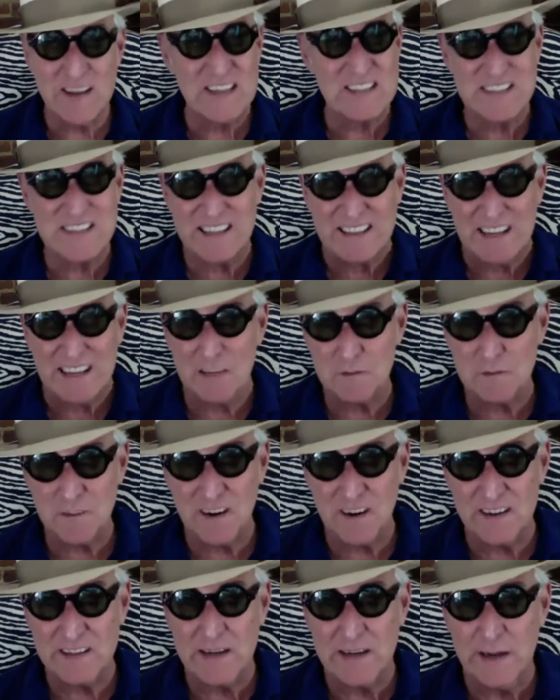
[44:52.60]
base. They
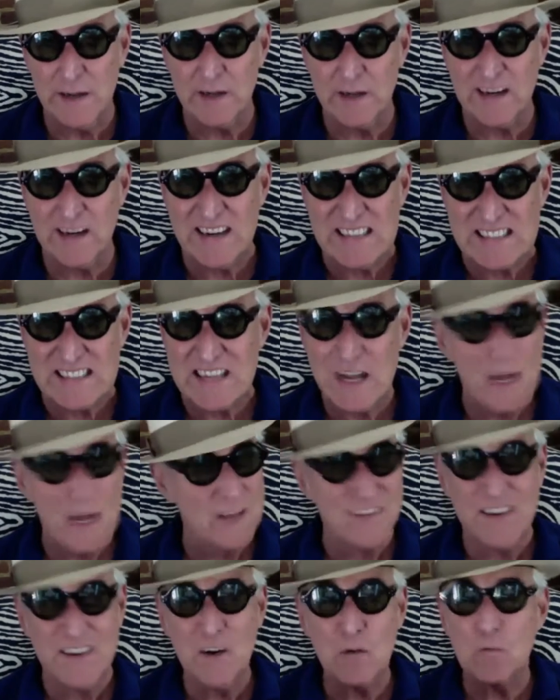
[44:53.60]
can't find candidates.
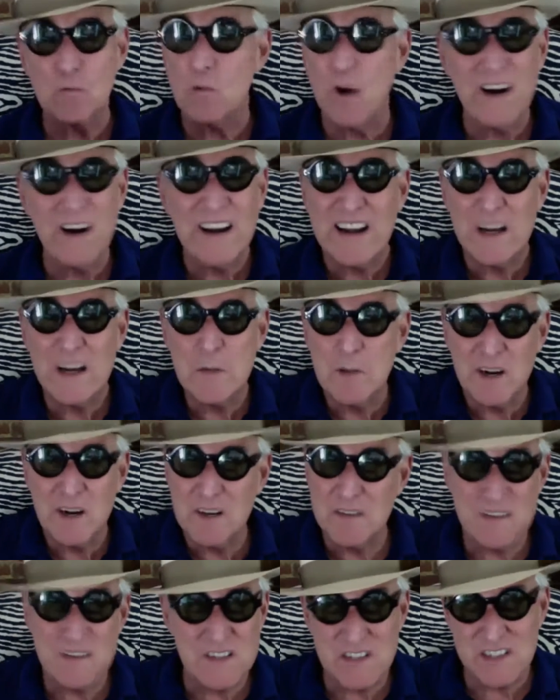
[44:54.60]
They don't run
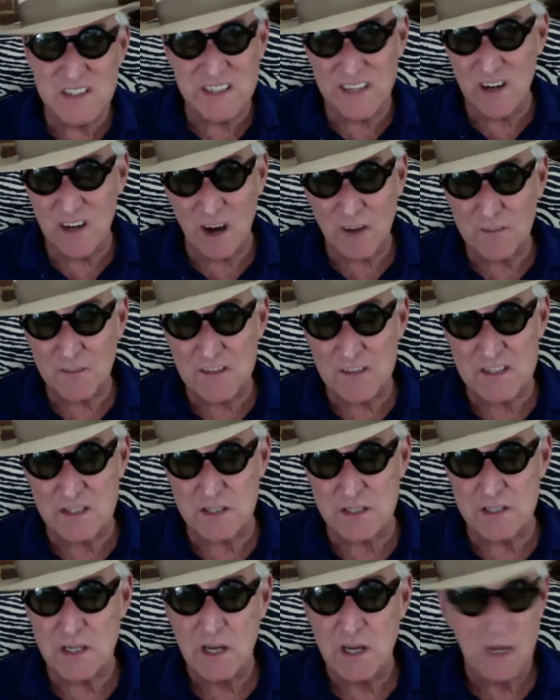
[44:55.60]
anybody for the city
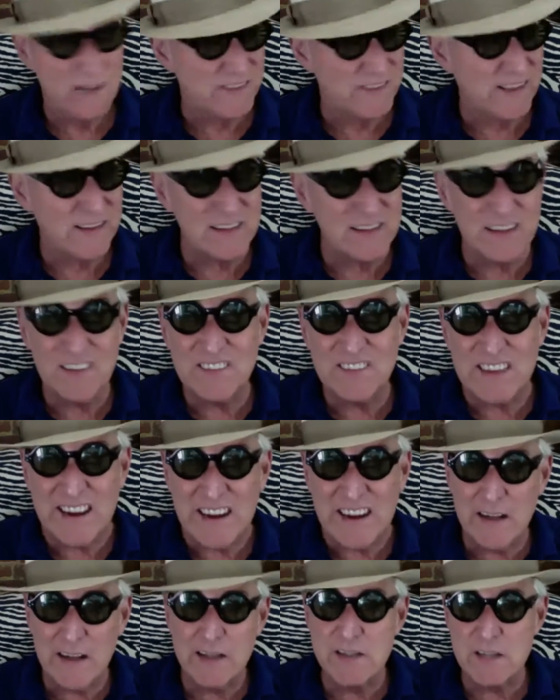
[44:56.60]
offices. They leave
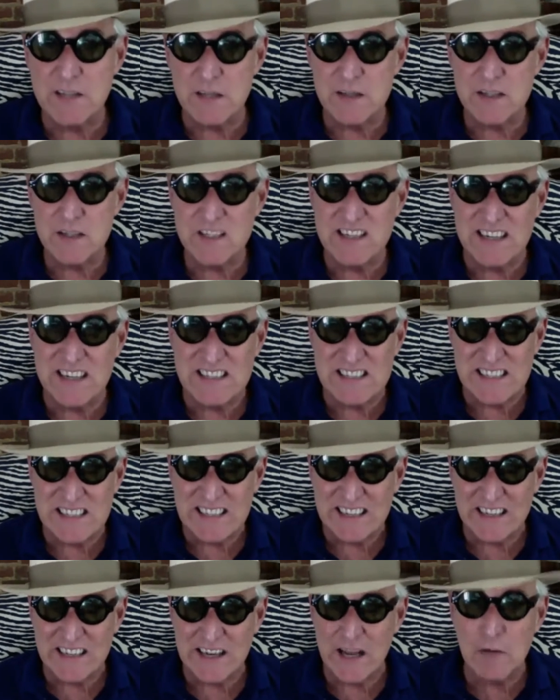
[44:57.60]
candidates on the state
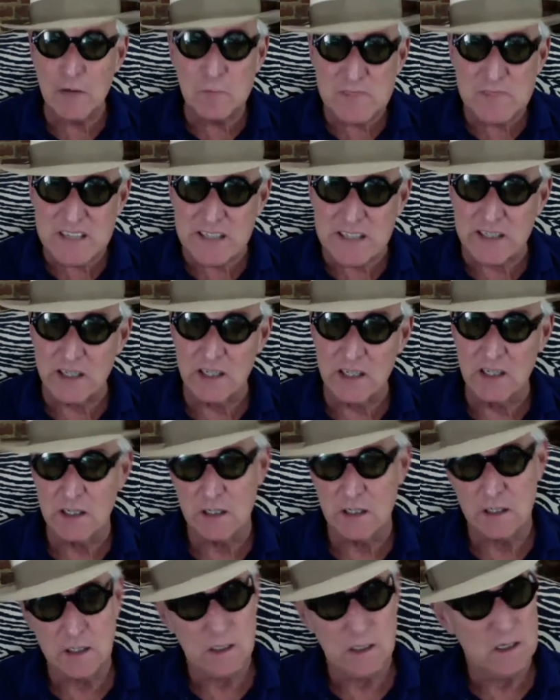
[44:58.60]
ticket empty.
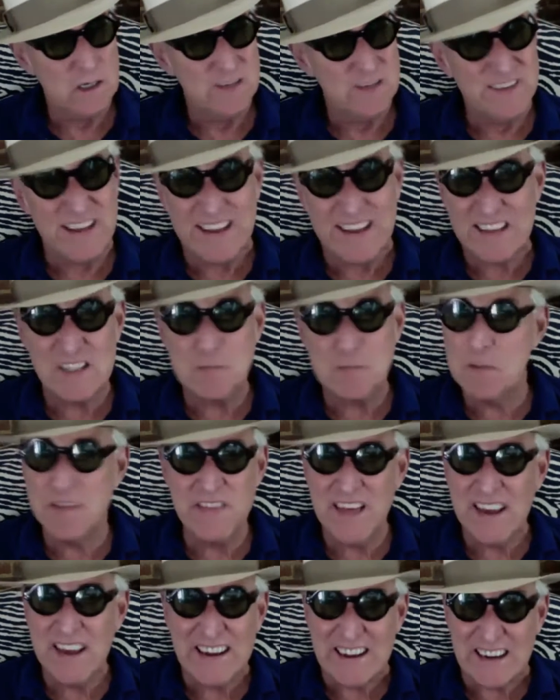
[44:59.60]
It's
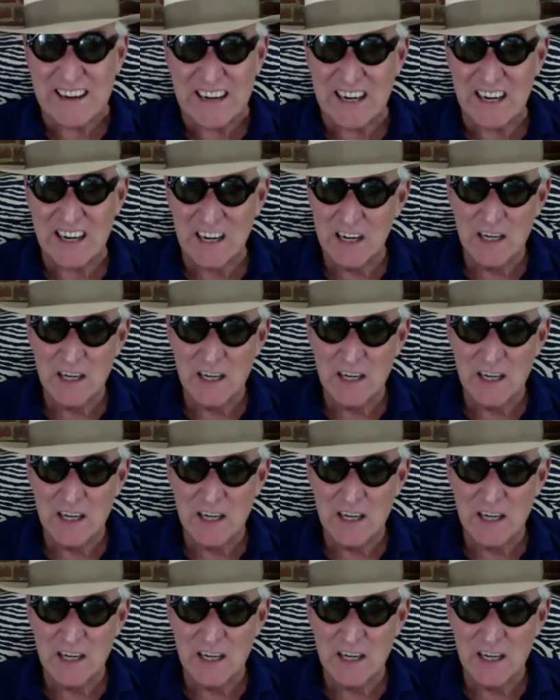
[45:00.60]
pathetic.